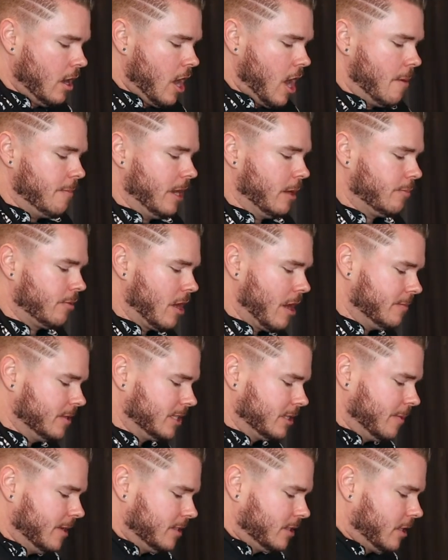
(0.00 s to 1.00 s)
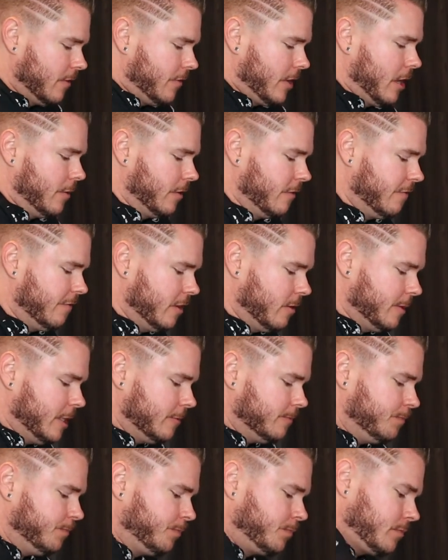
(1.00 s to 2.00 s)
I made a promise to myself that I would film
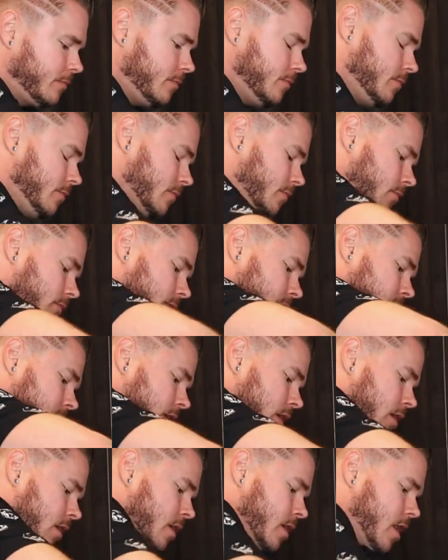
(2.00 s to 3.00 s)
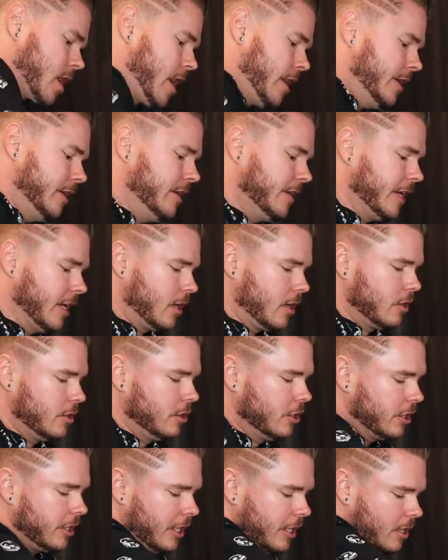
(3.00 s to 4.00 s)
it. I need to get
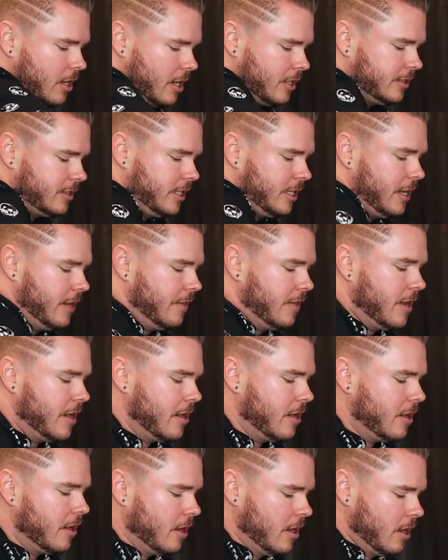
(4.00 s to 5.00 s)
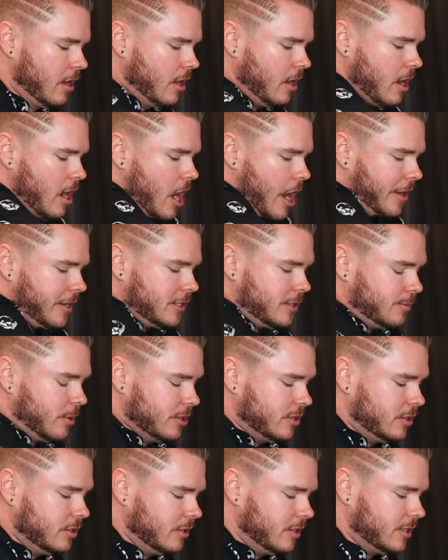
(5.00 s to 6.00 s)
cooking content in there. I was
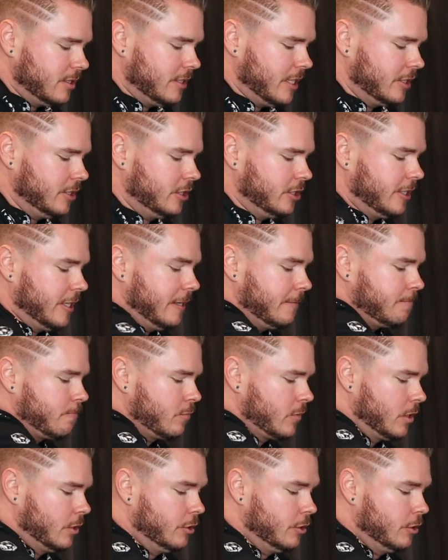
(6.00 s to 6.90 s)
supposed to do this yesterday.